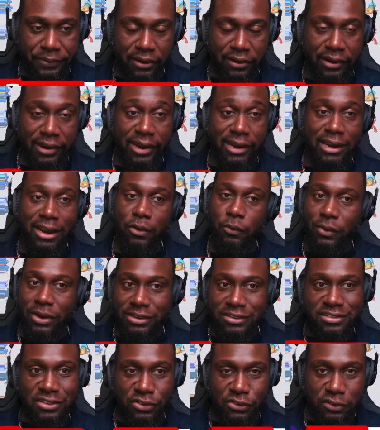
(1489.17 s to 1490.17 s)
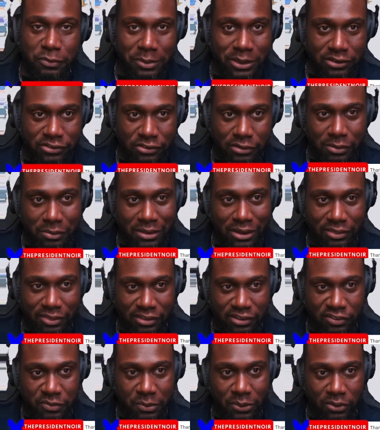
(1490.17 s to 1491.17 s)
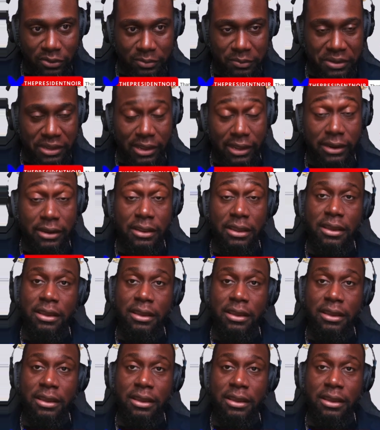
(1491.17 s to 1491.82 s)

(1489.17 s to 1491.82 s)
Now, what's so special about this Pokemon?